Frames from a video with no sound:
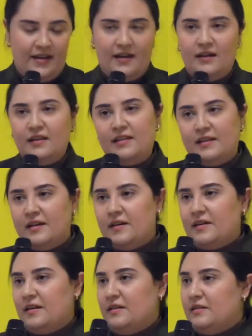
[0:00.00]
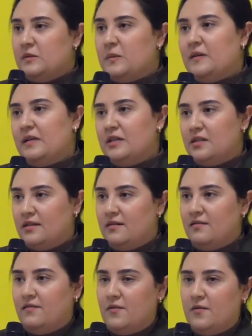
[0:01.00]
and I think an inspiration
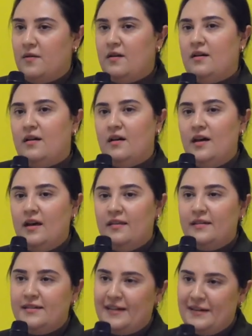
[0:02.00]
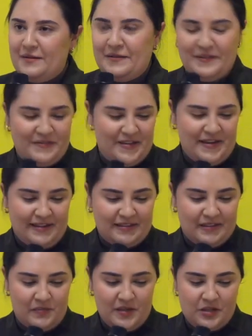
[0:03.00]
for the title of the
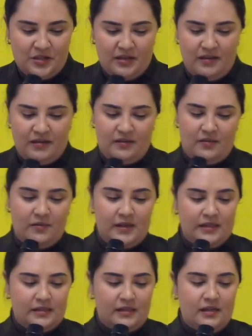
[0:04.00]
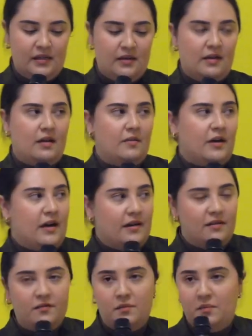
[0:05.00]
exhibition, we see a
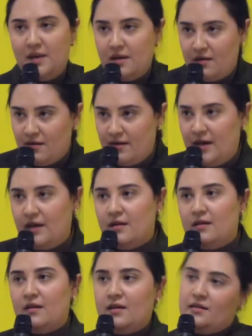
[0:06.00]
kind of mirroring,